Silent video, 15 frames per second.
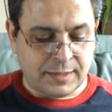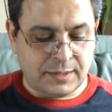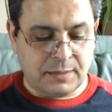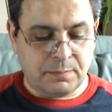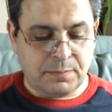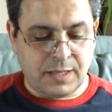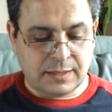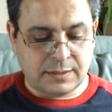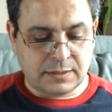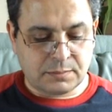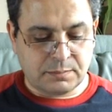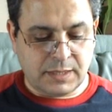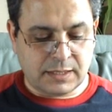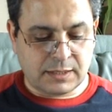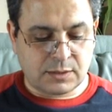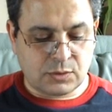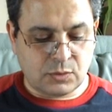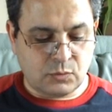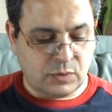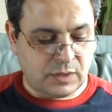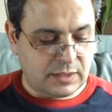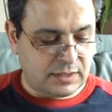The blood is
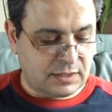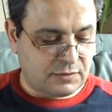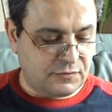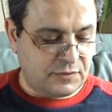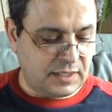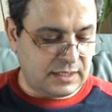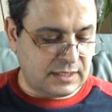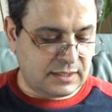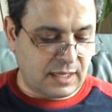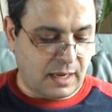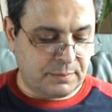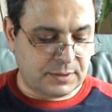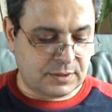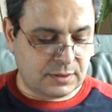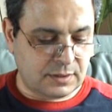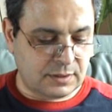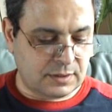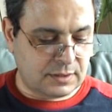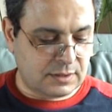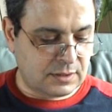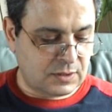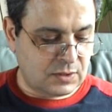mixed with its very
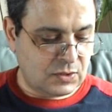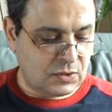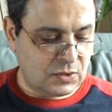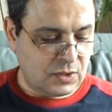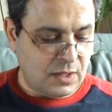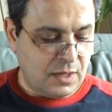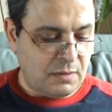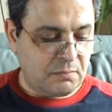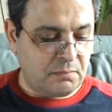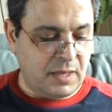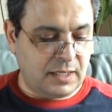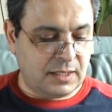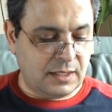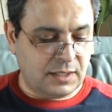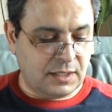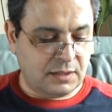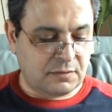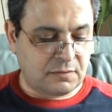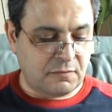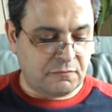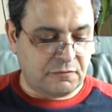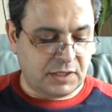substance, making
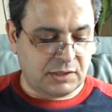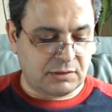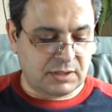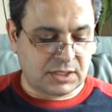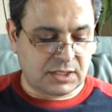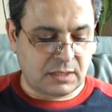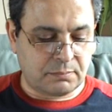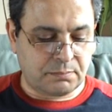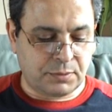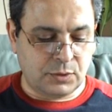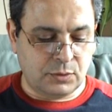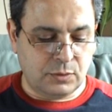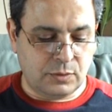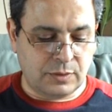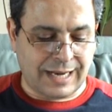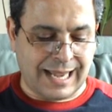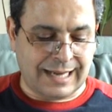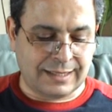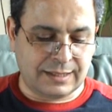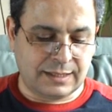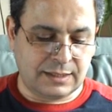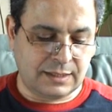it vigorous and pure
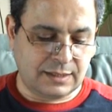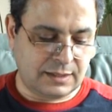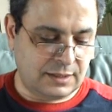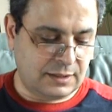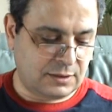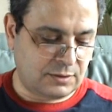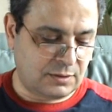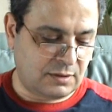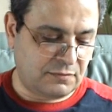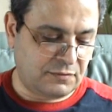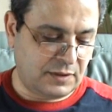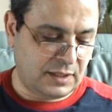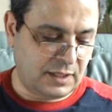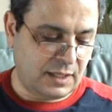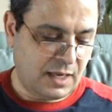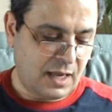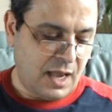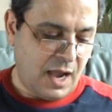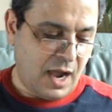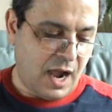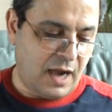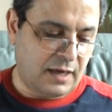and leading it to the very
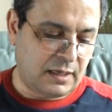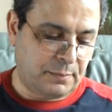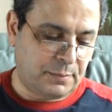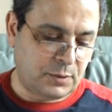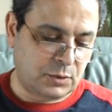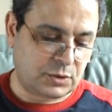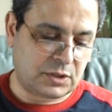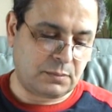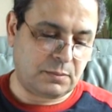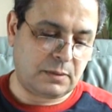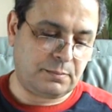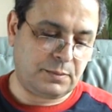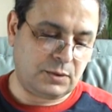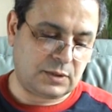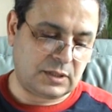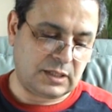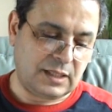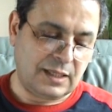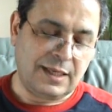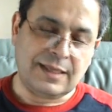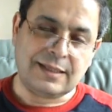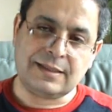unapproachable beauty.